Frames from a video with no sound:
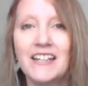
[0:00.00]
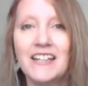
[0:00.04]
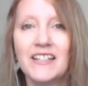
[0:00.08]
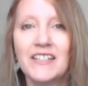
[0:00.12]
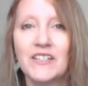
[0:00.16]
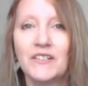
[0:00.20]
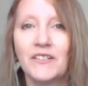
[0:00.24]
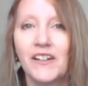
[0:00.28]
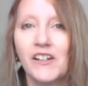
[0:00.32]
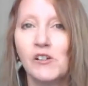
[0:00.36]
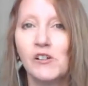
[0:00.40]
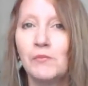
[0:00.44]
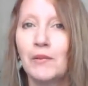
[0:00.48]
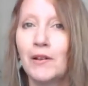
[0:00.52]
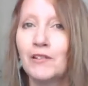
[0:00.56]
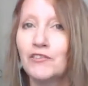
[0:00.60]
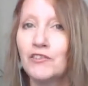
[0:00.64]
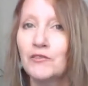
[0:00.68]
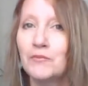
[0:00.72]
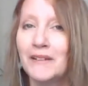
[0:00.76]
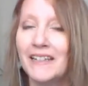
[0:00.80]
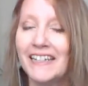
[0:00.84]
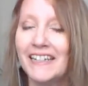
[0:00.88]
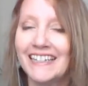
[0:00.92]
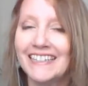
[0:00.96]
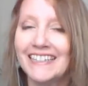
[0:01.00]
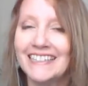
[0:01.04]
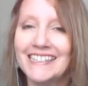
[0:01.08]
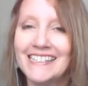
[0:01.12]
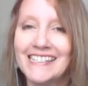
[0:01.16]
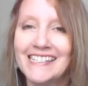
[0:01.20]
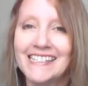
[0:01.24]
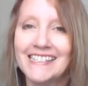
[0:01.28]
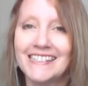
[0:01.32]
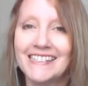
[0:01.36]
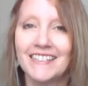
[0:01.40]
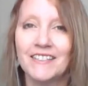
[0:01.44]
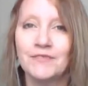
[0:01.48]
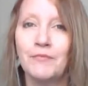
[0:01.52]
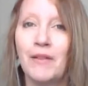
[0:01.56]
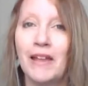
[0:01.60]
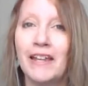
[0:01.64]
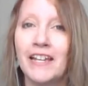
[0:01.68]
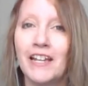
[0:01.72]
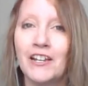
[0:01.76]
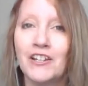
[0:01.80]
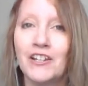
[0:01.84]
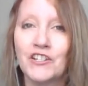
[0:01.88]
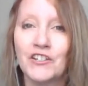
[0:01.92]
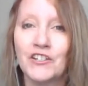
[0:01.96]
So I hope everybody is
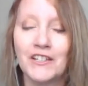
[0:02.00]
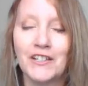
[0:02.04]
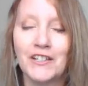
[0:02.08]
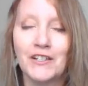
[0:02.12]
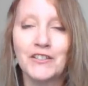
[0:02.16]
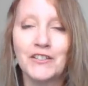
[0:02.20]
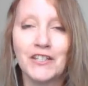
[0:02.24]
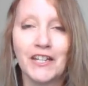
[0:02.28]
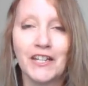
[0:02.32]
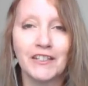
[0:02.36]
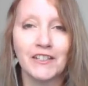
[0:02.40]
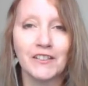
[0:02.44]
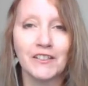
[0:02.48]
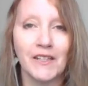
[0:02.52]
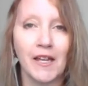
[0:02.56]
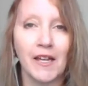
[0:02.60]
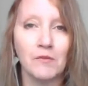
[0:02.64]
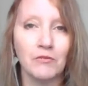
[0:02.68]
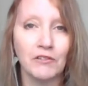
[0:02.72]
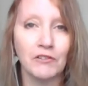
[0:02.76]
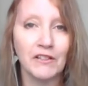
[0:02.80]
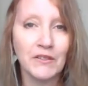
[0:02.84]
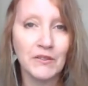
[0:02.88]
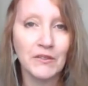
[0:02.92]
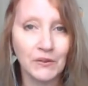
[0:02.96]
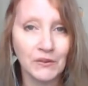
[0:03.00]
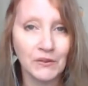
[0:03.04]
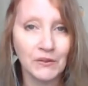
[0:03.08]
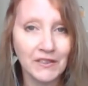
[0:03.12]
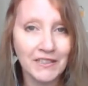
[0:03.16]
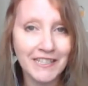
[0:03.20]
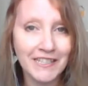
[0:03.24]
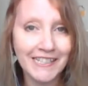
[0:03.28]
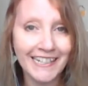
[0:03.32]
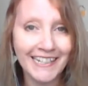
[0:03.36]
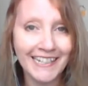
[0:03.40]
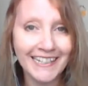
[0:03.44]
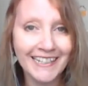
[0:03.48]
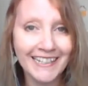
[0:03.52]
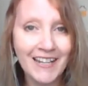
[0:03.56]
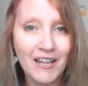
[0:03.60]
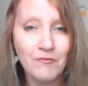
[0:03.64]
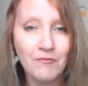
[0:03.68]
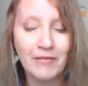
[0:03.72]
making sure that you check your library Schoology,